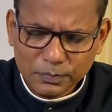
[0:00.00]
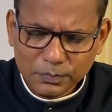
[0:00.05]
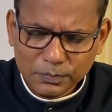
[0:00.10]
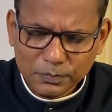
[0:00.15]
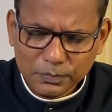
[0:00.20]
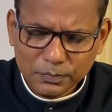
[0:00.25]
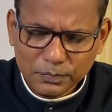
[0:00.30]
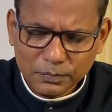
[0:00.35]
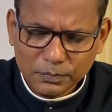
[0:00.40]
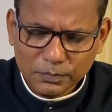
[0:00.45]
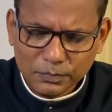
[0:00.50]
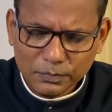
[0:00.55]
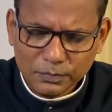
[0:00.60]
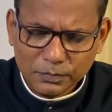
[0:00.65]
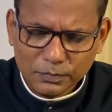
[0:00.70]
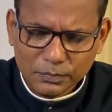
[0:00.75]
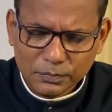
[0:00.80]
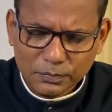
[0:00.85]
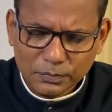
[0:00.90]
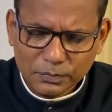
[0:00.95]

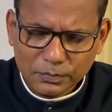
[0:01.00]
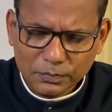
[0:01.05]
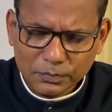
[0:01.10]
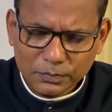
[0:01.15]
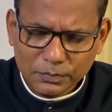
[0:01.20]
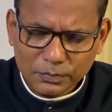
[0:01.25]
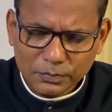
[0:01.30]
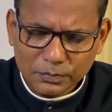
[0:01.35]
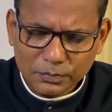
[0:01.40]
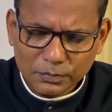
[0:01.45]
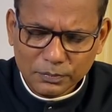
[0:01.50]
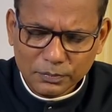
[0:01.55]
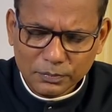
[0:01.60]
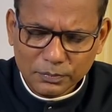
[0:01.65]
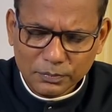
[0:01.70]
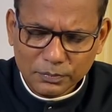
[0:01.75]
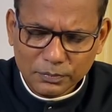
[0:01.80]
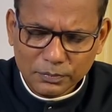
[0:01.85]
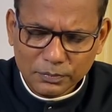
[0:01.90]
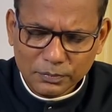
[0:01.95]

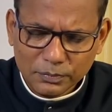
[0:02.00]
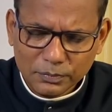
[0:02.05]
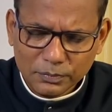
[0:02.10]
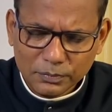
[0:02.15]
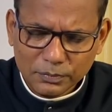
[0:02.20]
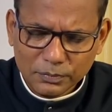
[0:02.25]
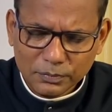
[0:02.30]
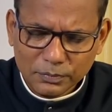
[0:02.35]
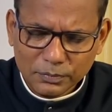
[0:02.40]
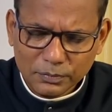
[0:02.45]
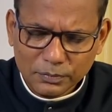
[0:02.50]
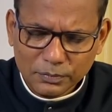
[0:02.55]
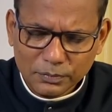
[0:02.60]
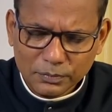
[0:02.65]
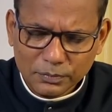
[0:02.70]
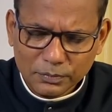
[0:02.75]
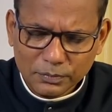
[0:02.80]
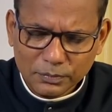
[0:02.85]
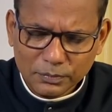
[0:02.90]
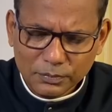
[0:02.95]

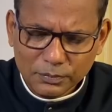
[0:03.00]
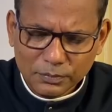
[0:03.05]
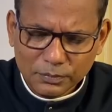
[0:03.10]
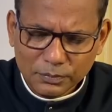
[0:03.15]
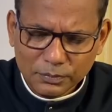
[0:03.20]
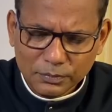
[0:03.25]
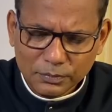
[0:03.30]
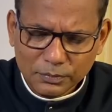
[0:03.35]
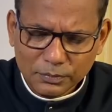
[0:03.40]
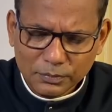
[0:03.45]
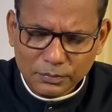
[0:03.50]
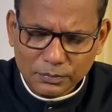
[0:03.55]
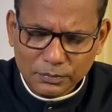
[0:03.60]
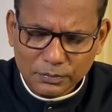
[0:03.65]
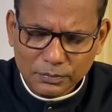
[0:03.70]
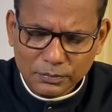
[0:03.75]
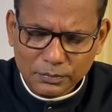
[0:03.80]
(no one is talking)